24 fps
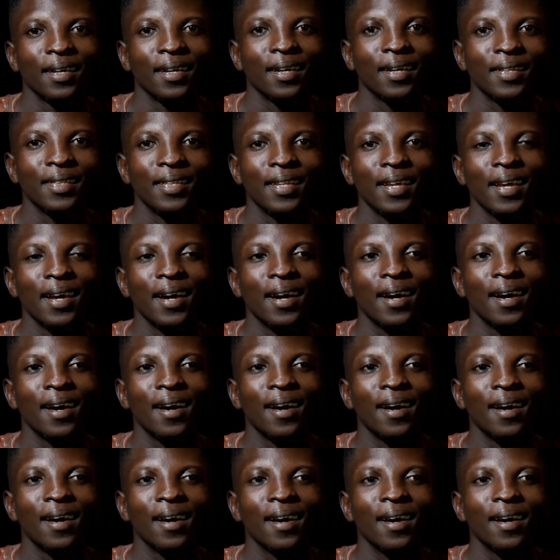and they
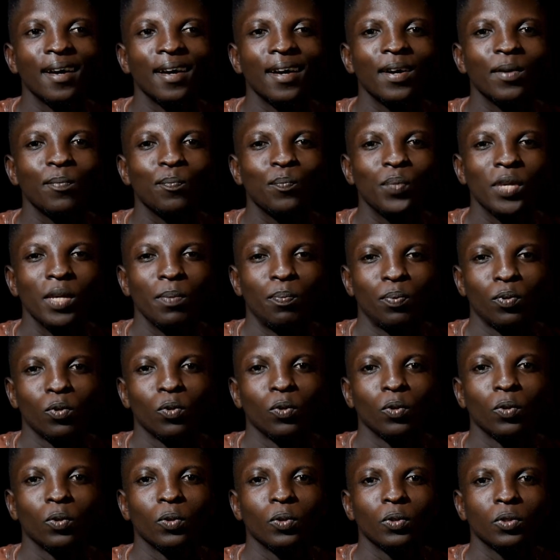are
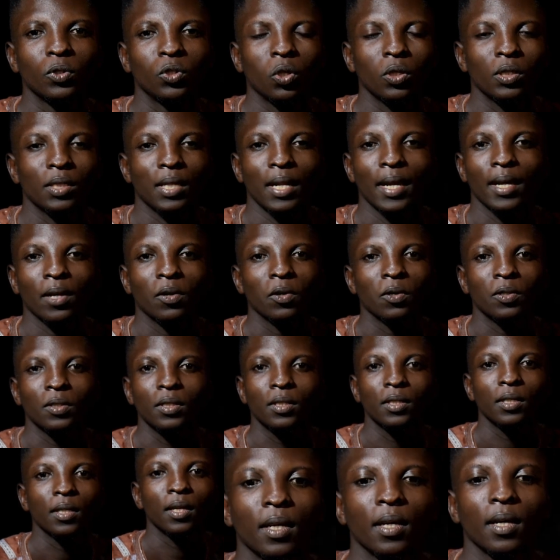people just like
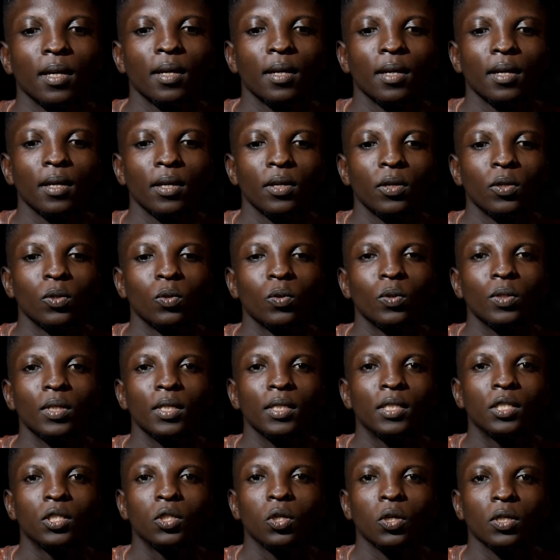us. You know,
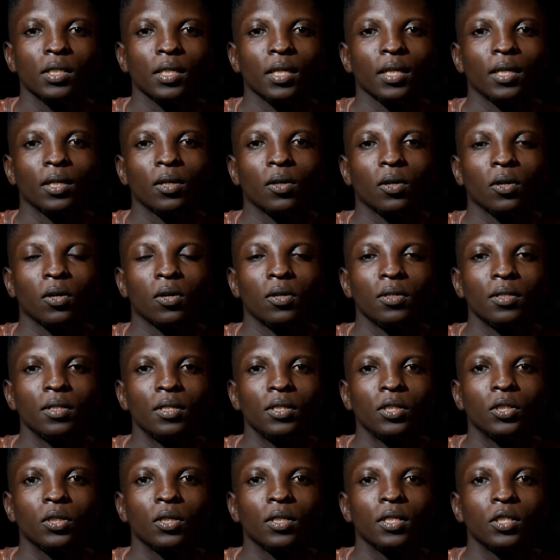it's just a
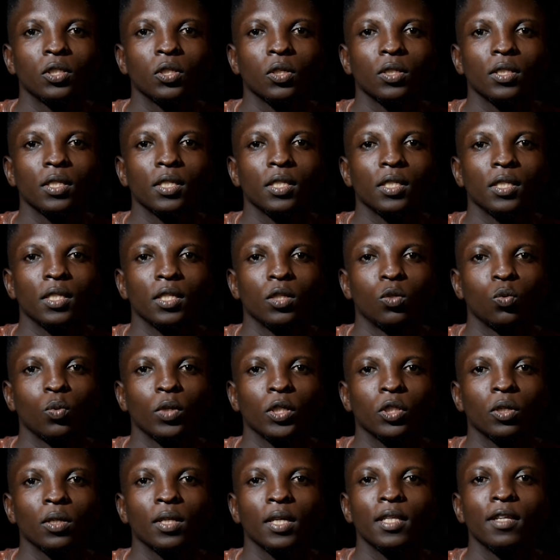condition, it's just a
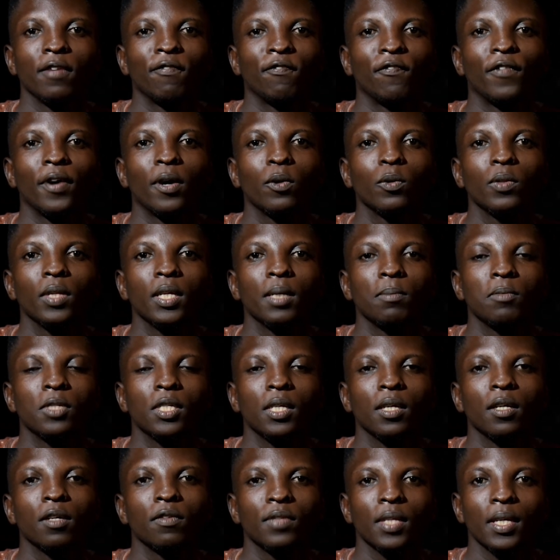situation that they found
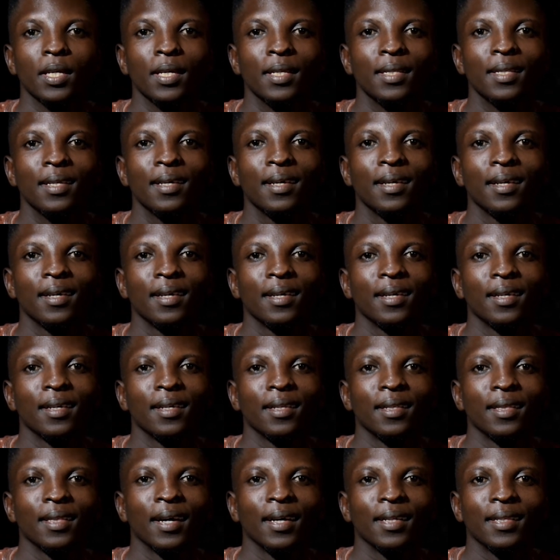themselves in
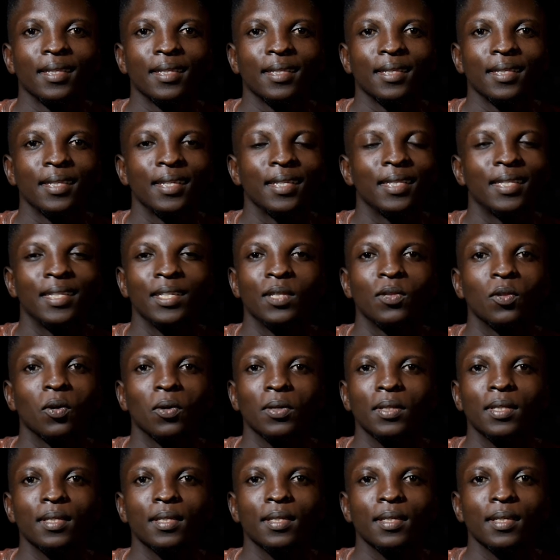that they did
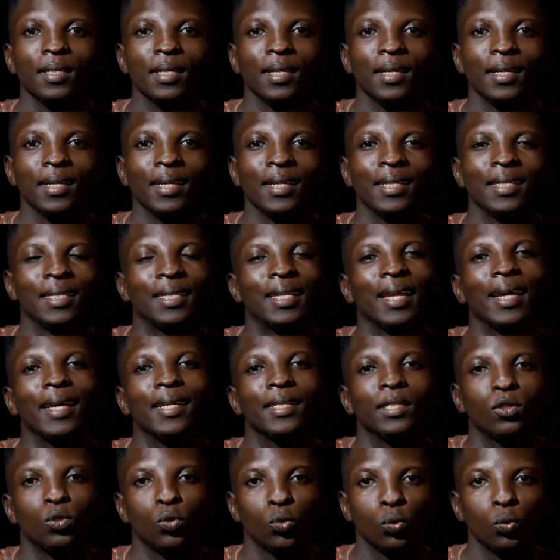not
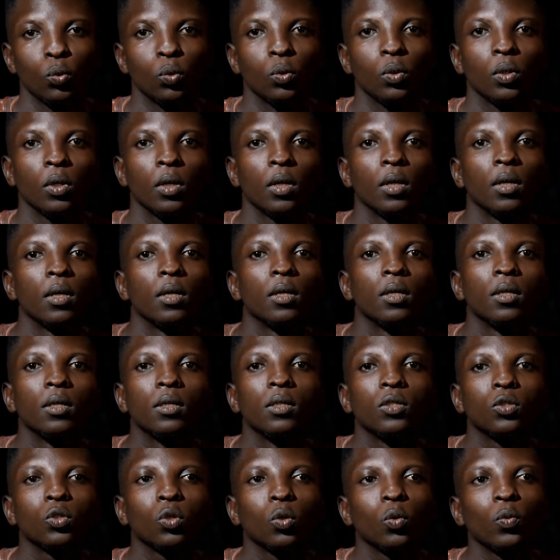intend to.
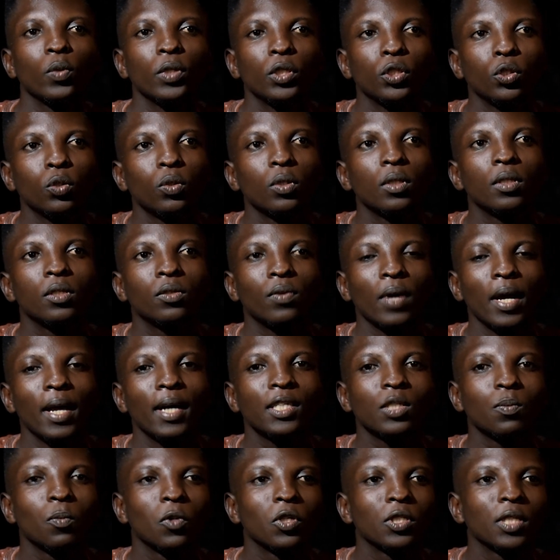So we should try
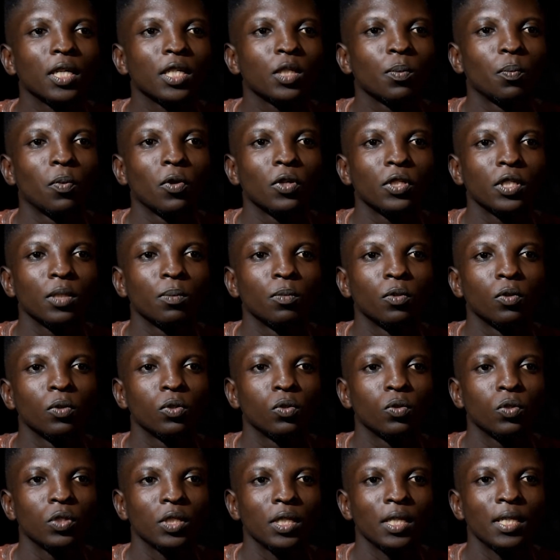as much as possible
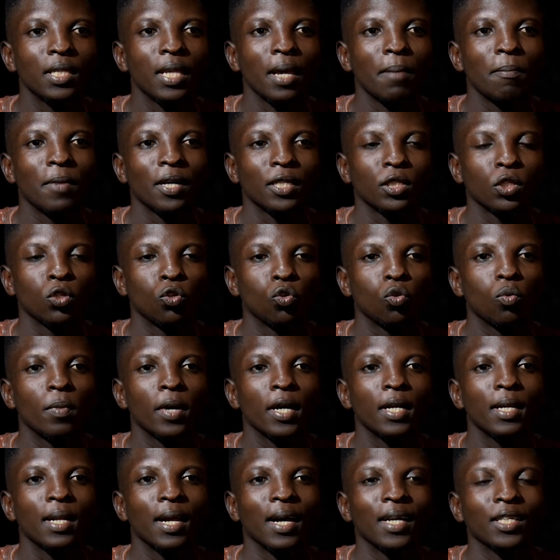to see them as
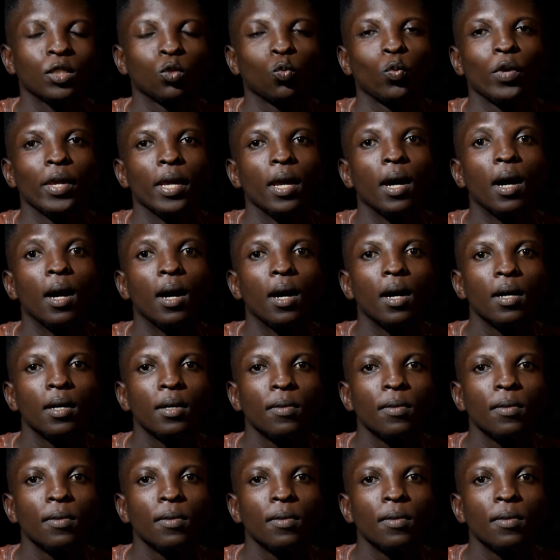human as we are.